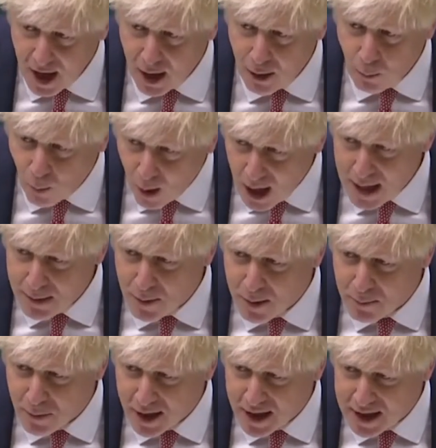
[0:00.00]
why
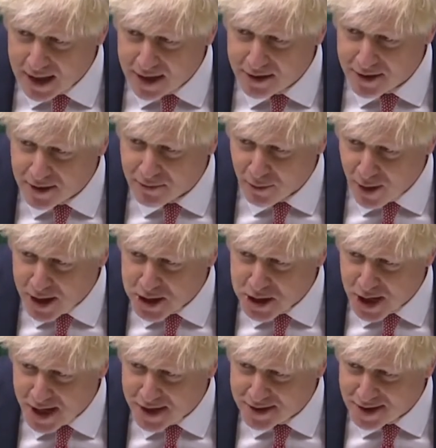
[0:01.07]
we're bringing in
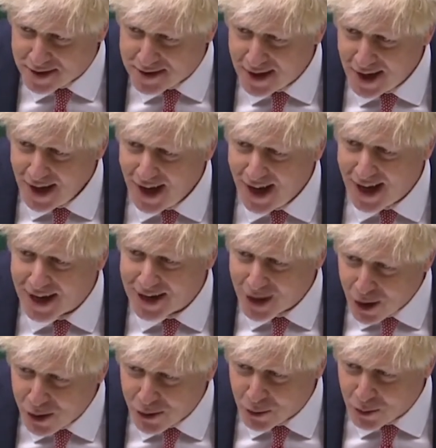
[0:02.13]
differentiated
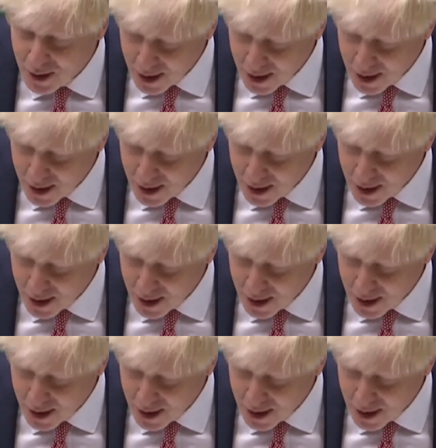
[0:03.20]
local